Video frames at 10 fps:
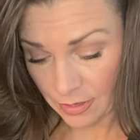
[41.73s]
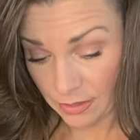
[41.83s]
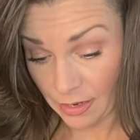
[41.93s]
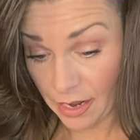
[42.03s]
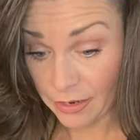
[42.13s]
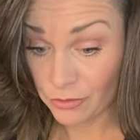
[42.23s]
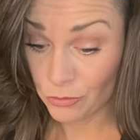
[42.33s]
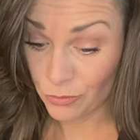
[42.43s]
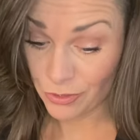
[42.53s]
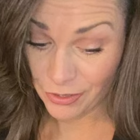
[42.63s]
Knight of
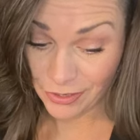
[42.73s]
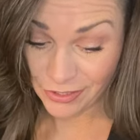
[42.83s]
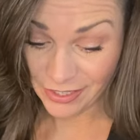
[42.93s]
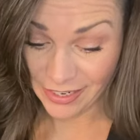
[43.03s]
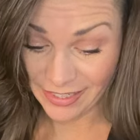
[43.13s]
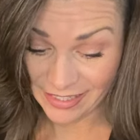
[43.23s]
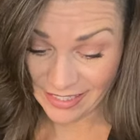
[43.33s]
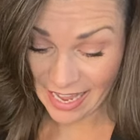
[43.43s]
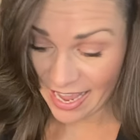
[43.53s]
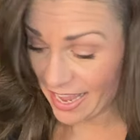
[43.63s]
Swords on its
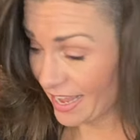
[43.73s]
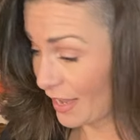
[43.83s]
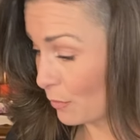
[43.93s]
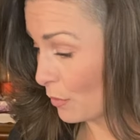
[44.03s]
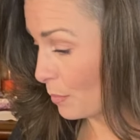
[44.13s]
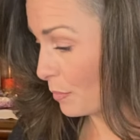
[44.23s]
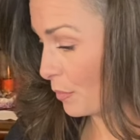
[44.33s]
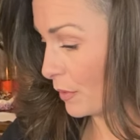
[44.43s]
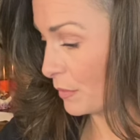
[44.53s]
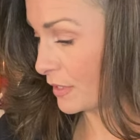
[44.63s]
side. Oop,
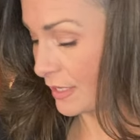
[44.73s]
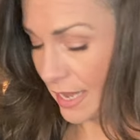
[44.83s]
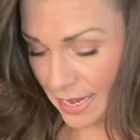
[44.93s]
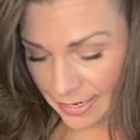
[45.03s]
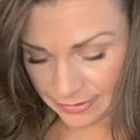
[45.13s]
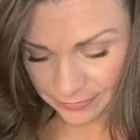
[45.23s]
what was that?